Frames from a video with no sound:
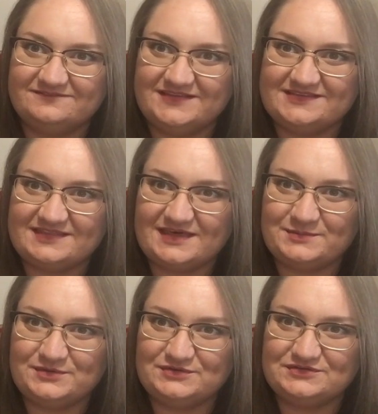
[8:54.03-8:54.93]
Isn't that
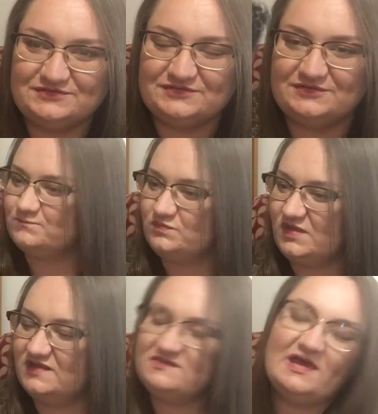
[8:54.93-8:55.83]
beautiful?
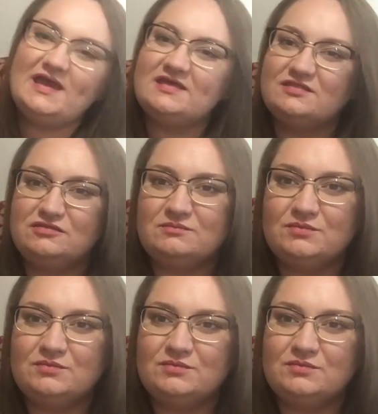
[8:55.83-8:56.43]
It's like the